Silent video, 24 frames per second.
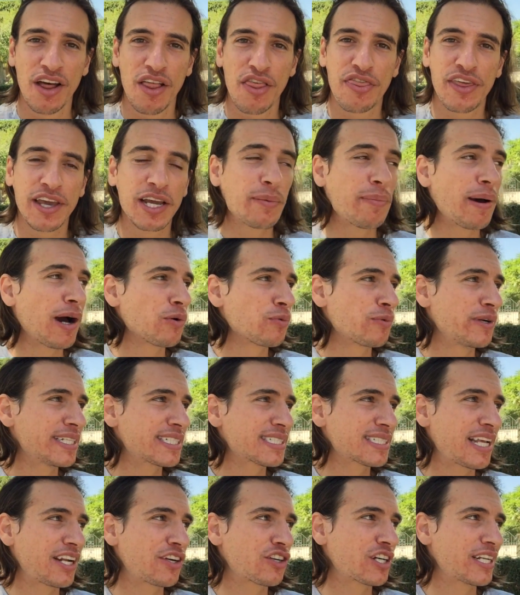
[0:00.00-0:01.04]
Think about risks
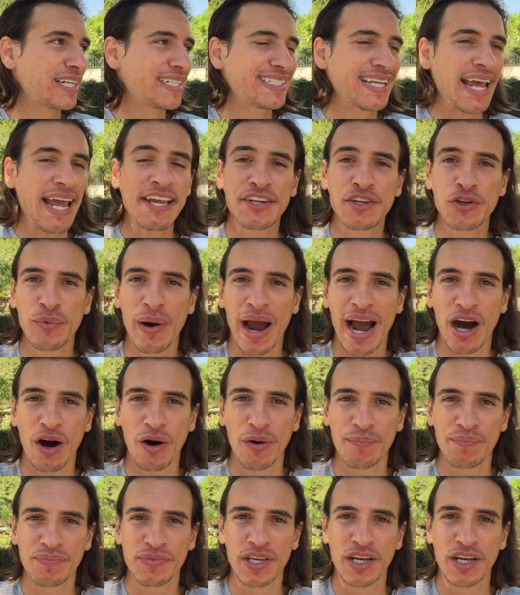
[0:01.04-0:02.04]
that are going to take you out.